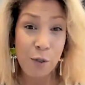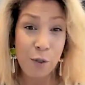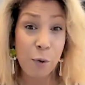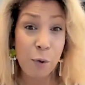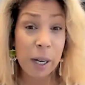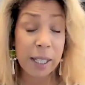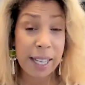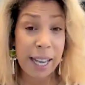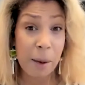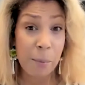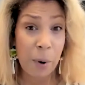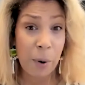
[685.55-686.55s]
For
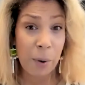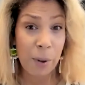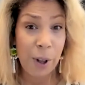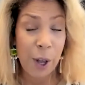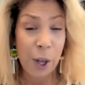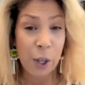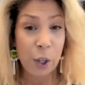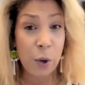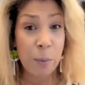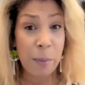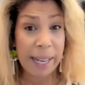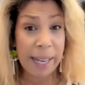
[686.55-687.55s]
example, you
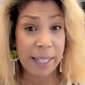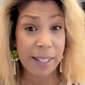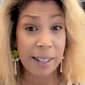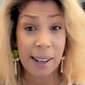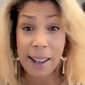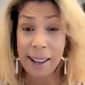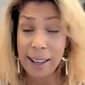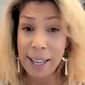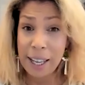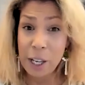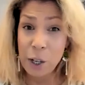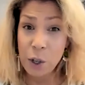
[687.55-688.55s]
might
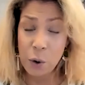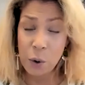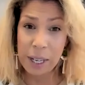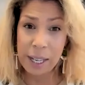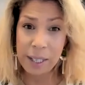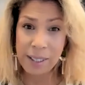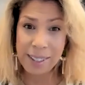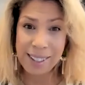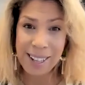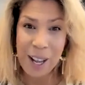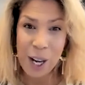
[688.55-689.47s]
increase